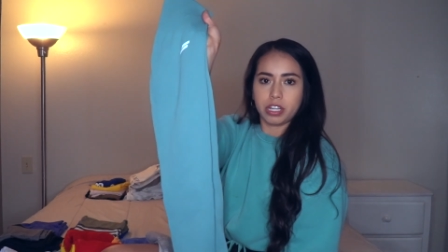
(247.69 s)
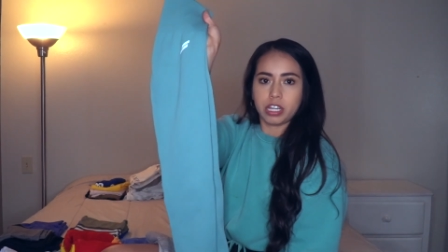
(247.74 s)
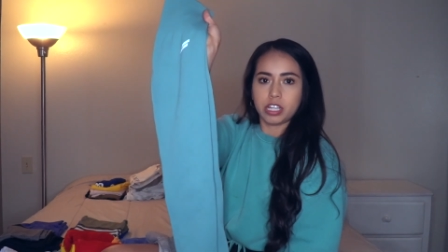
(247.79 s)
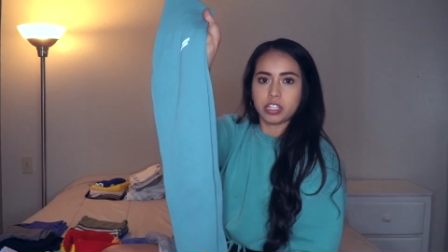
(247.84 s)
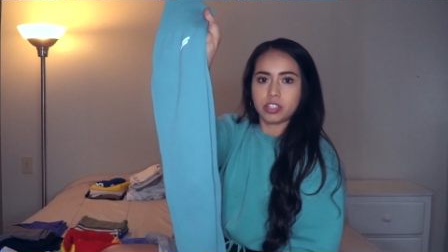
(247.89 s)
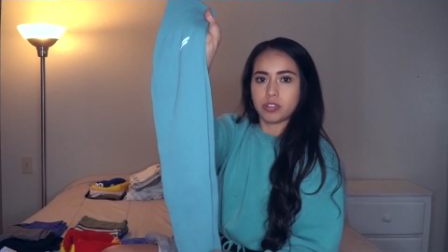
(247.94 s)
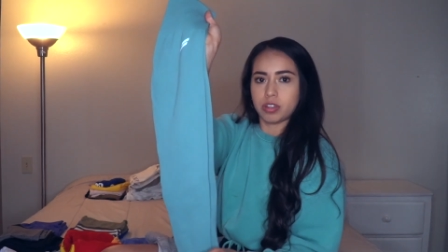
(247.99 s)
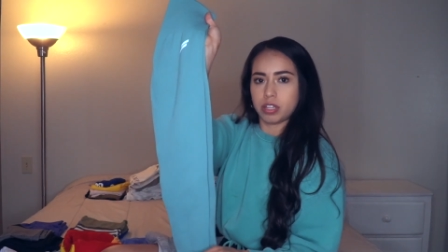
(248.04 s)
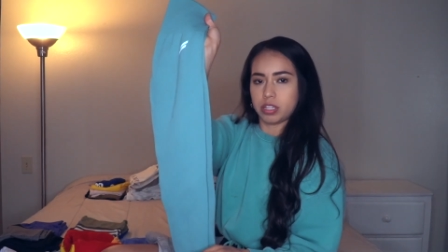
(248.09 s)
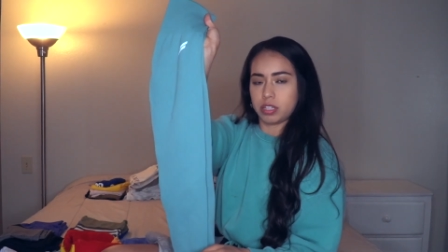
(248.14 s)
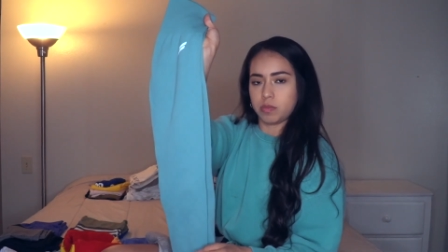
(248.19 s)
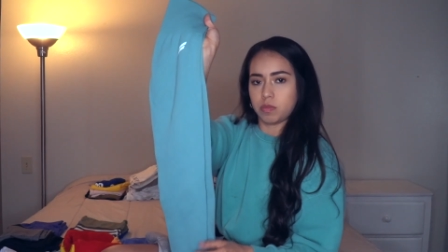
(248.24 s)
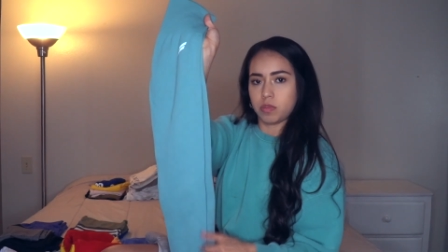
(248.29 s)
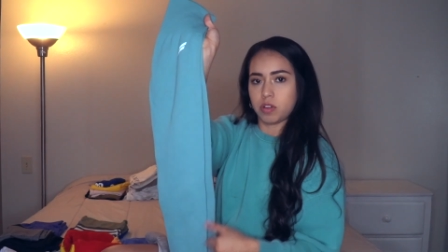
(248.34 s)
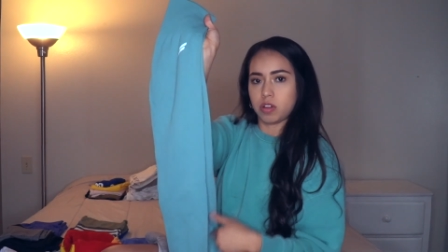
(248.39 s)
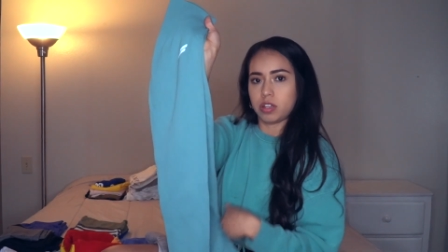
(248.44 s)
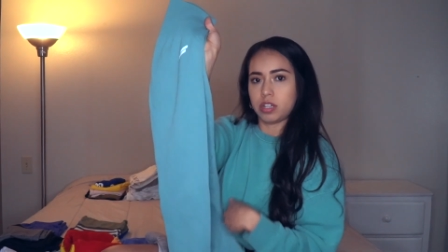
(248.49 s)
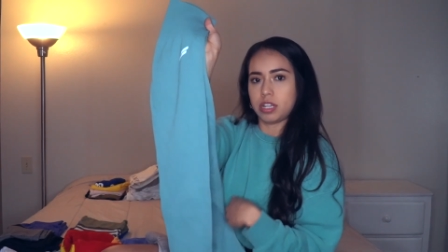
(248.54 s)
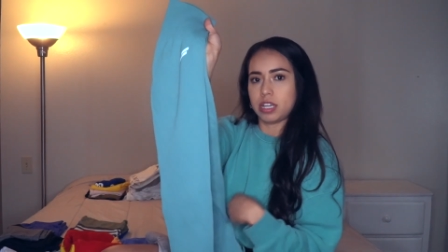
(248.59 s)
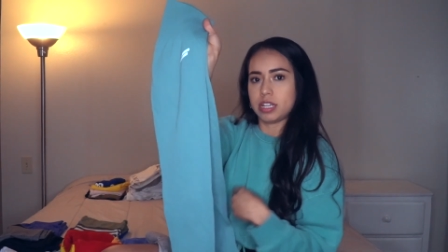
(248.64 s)
I tried them
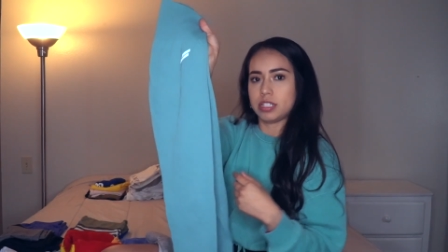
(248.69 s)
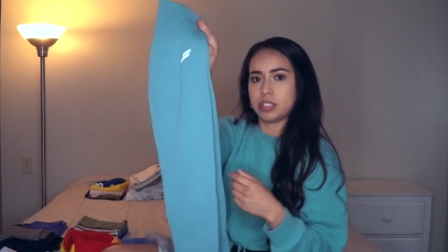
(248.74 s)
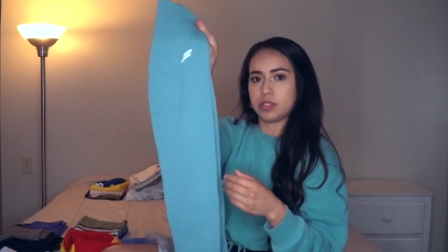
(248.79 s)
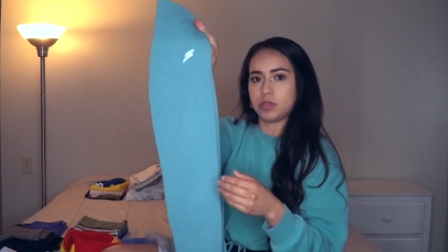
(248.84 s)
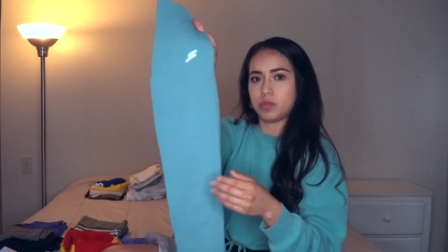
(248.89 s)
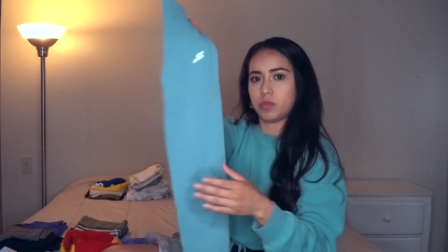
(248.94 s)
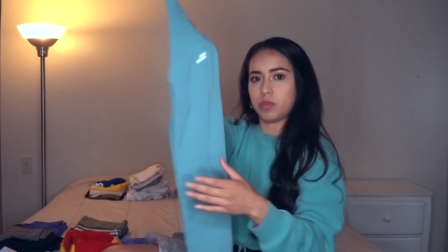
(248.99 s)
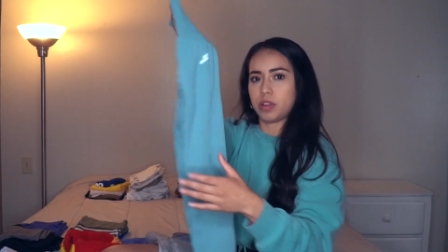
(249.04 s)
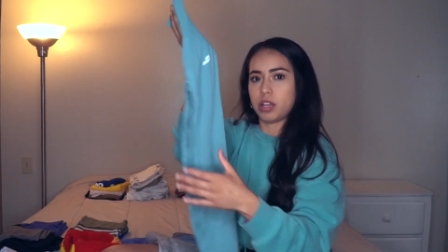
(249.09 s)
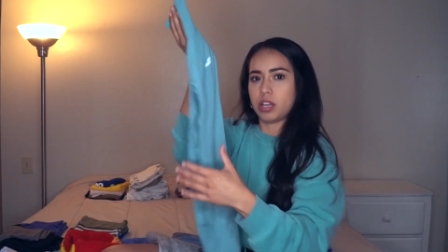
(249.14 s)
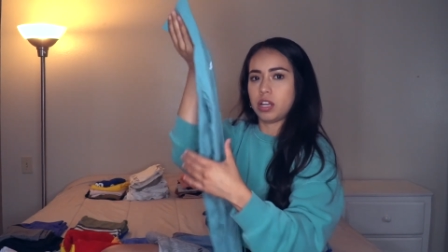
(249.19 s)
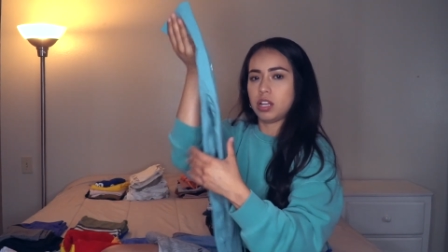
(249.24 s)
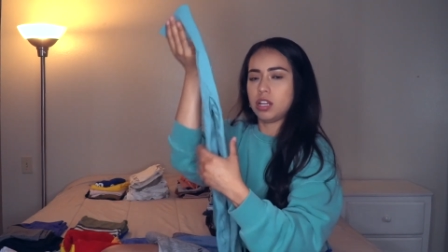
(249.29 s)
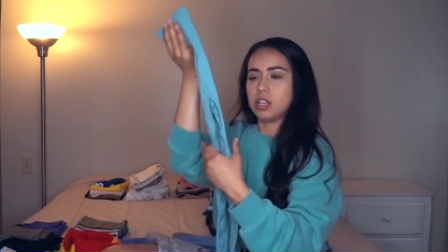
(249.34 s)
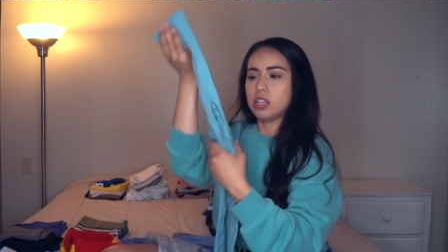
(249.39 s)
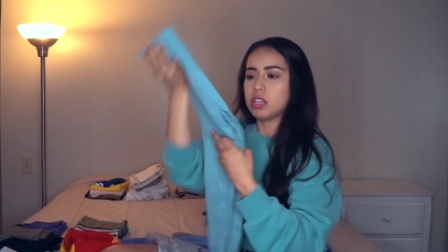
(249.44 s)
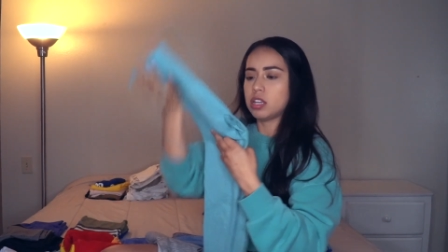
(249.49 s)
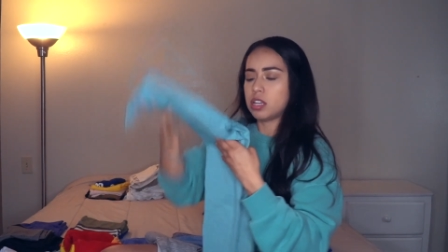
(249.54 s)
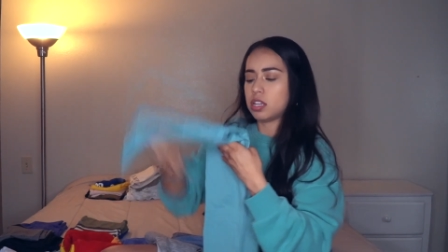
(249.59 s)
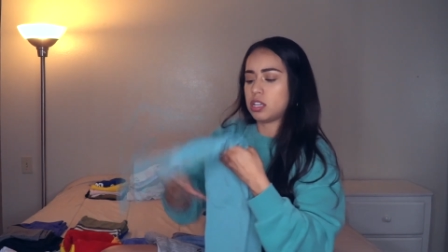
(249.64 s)
on as
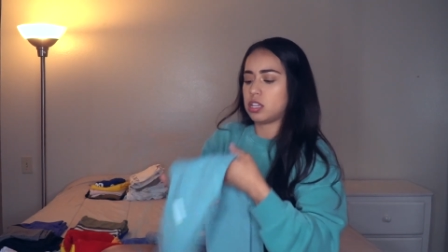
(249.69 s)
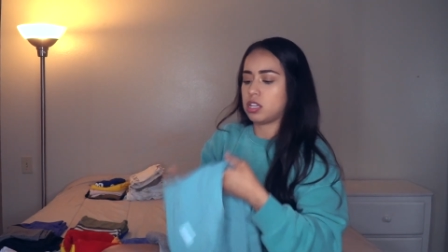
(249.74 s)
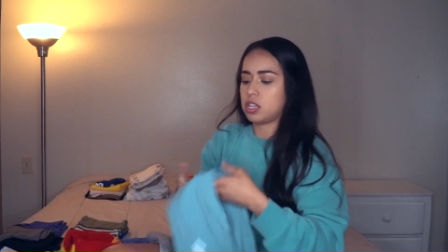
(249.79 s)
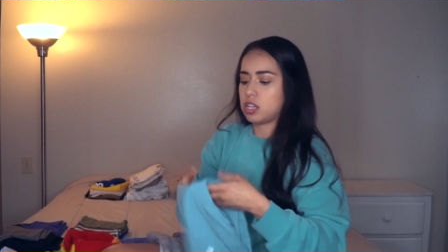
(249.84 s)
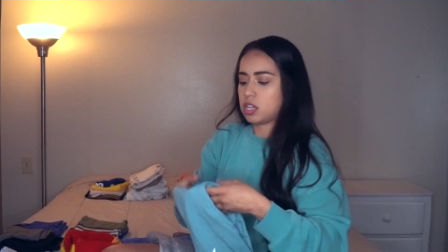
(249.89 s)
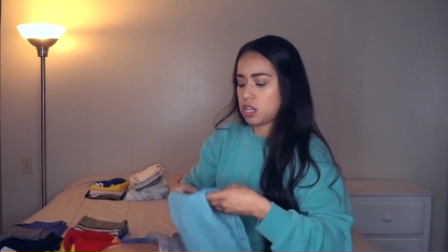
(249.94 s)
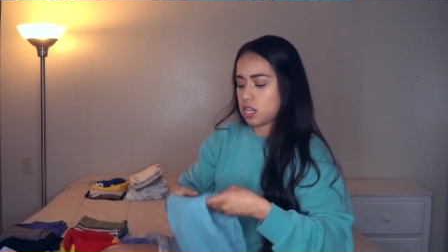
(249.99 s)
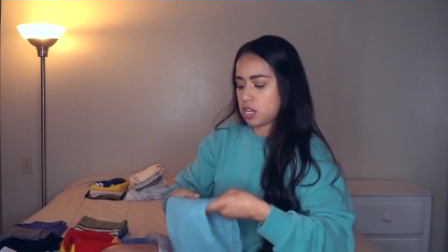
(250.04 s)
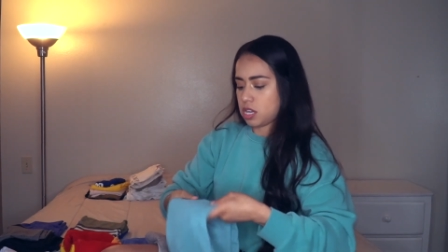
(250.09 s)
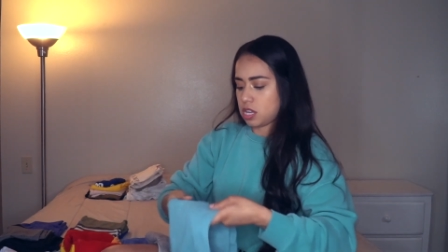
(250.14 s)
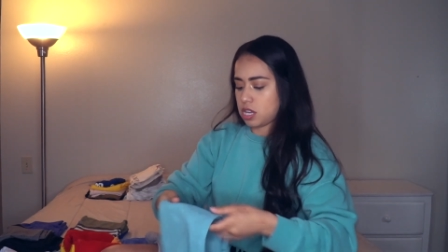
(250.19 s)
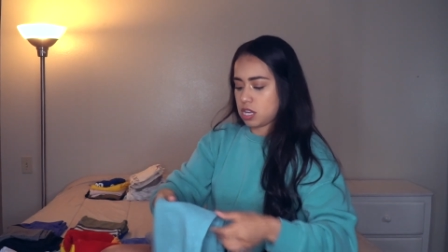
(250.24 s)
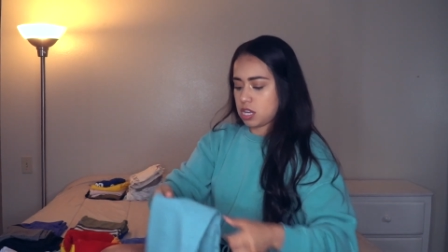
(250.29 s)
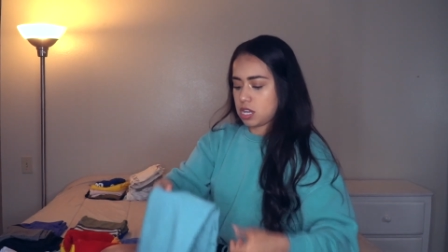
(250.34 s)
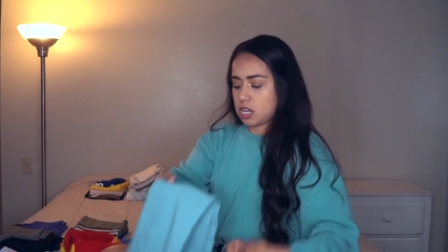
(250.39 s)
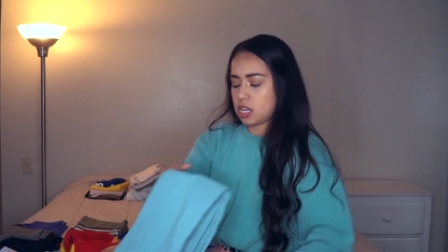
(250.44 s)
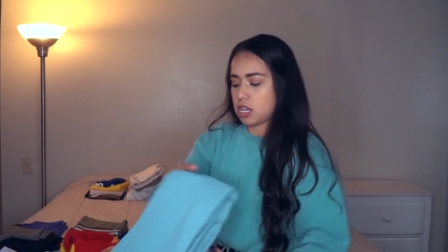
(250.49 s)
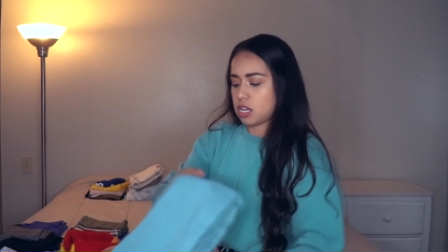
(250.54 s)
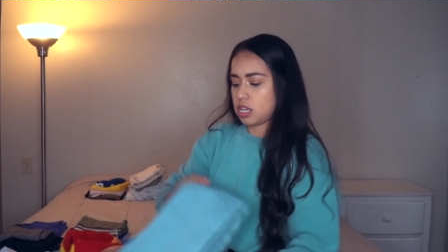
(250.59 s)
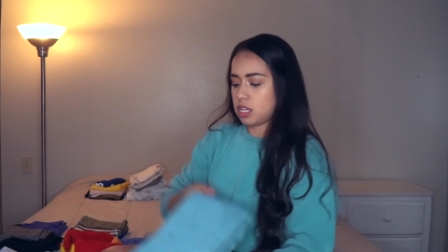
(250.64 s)
well.
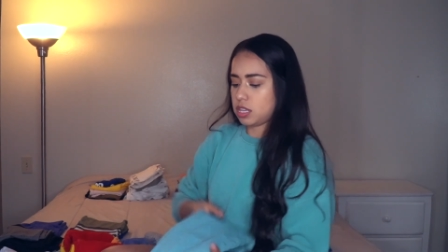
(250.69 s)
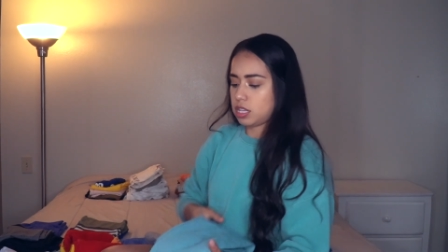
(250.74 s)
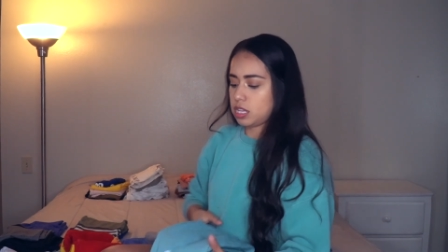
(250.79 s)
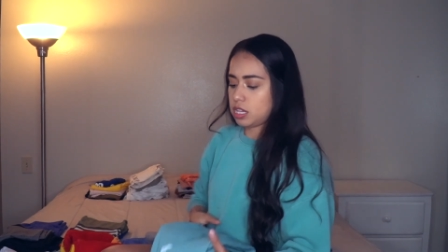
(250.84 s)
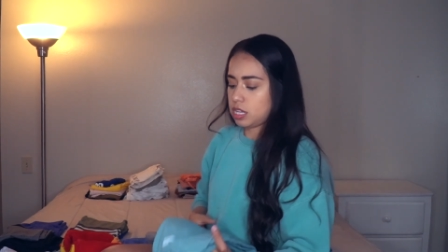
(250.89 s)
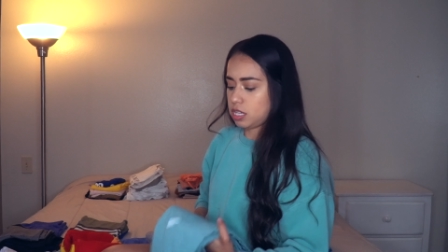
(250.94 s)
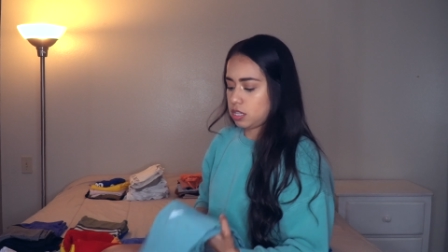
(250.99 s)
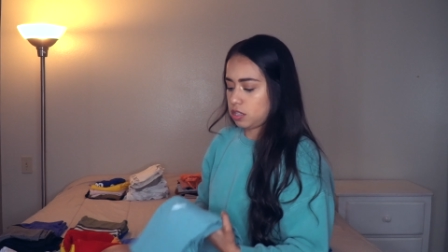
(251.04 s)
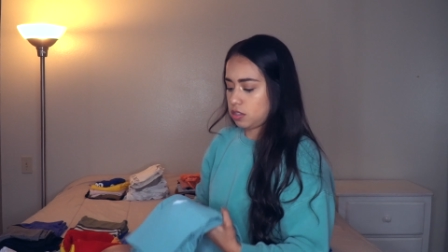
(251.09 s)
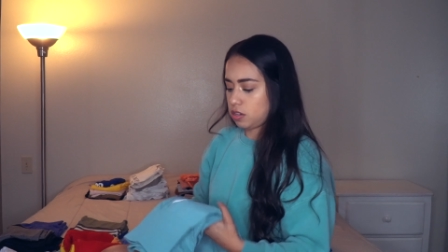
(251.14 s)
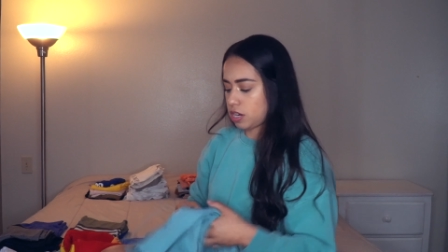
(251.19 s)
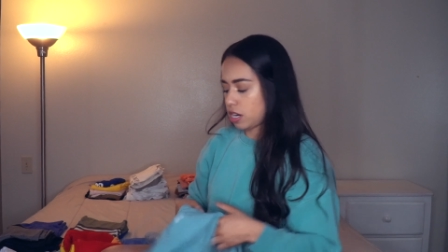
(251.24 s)
And then they're